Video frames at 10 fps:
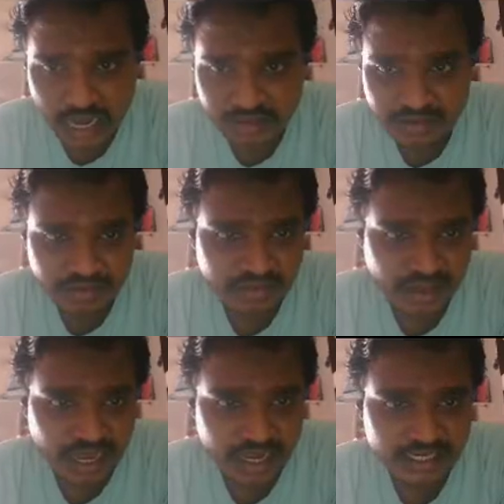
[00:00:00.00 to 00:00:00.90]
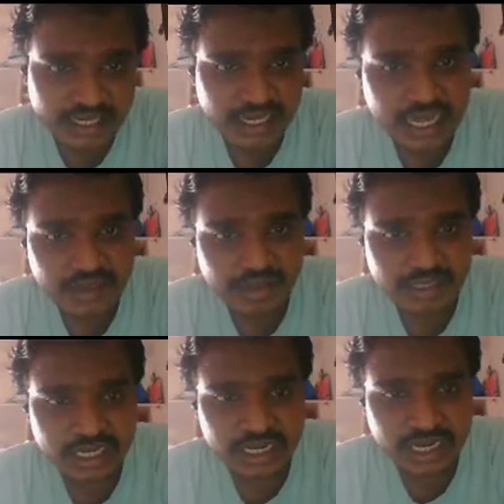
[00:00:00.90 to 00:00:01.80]
Zone settling occurs in secondary
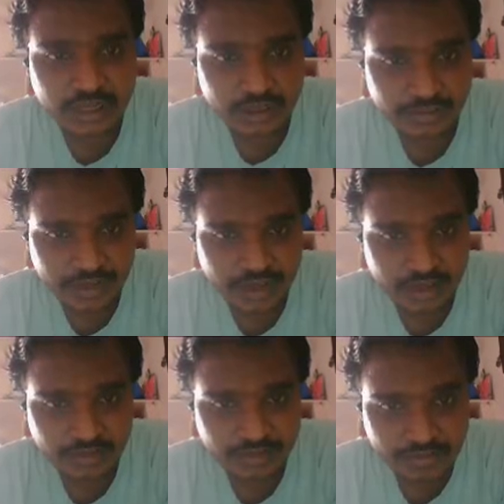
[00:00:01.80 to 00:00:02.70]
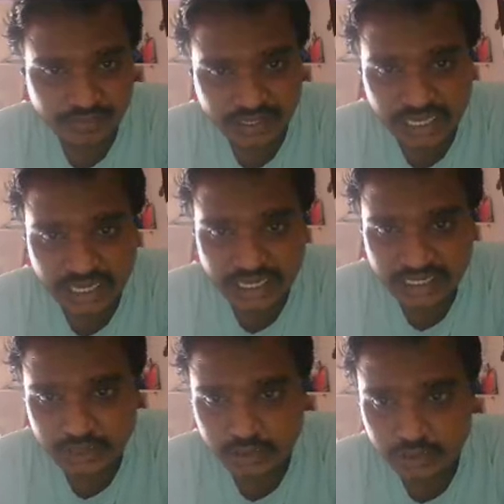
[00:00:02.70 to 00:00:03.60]
settling
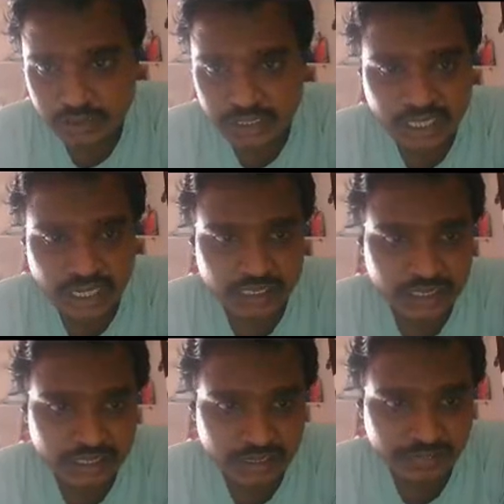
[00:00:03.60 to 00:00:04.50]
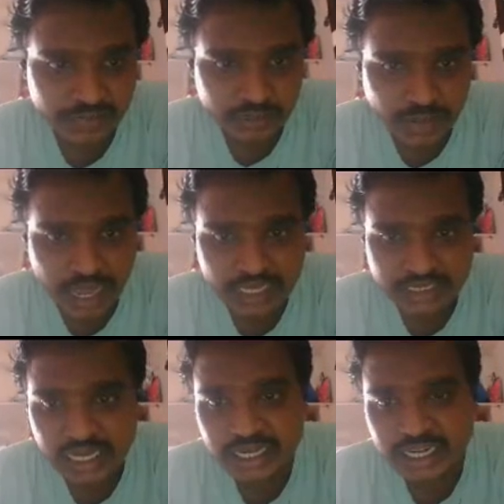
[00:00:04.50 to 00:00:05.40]
facilities used in conjunction with
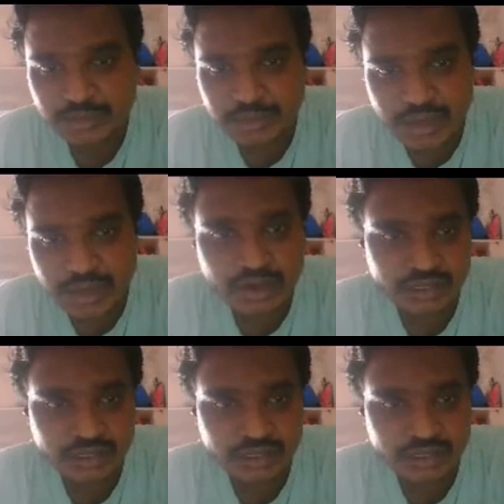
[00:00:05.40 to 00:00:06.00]
biological treatment